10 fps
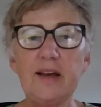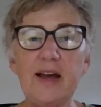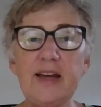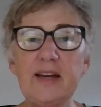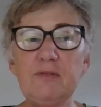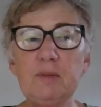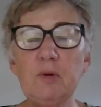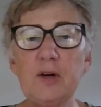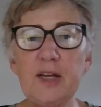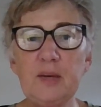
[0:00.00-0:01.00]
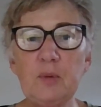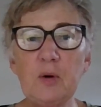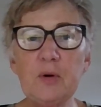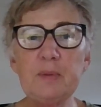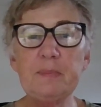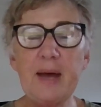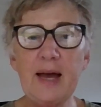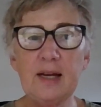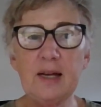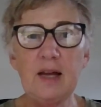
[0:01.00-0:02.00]
Hey everybody, welcome
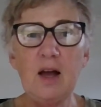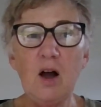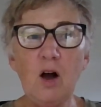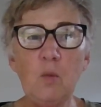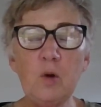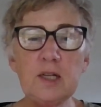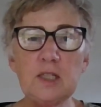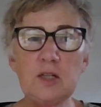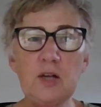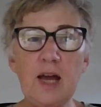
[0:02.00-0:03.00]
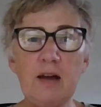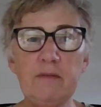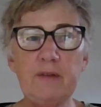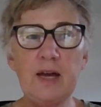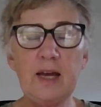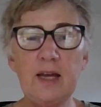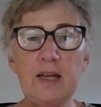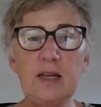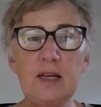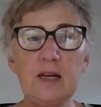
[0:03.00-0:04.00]
back. I wanted to have
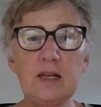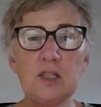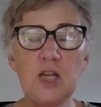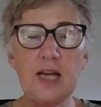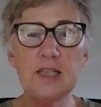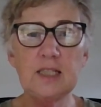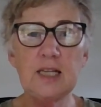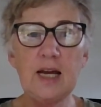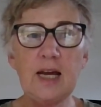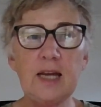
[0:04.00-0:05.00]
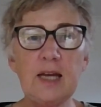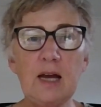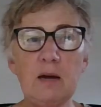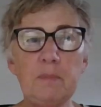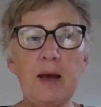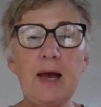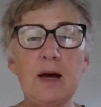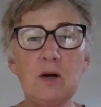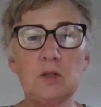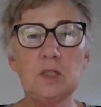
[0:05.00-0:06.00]
a chat today
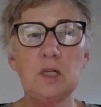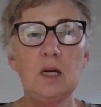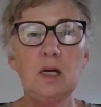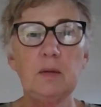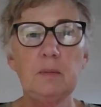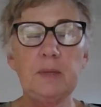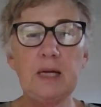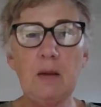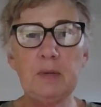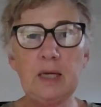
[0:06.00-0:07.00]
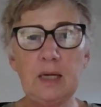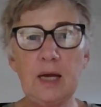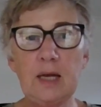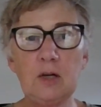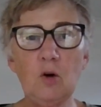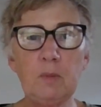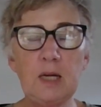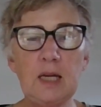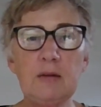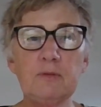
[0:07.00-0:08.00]
about becoming a
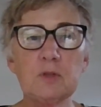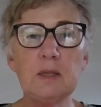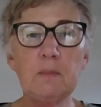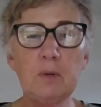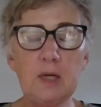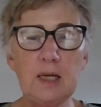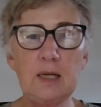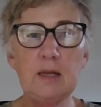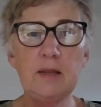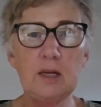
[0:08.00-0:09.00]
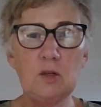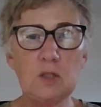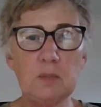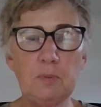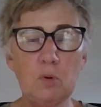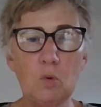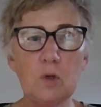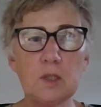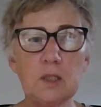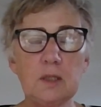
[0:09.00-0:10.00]
nominee for somebody that you
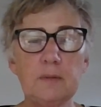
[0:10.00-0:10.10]
support.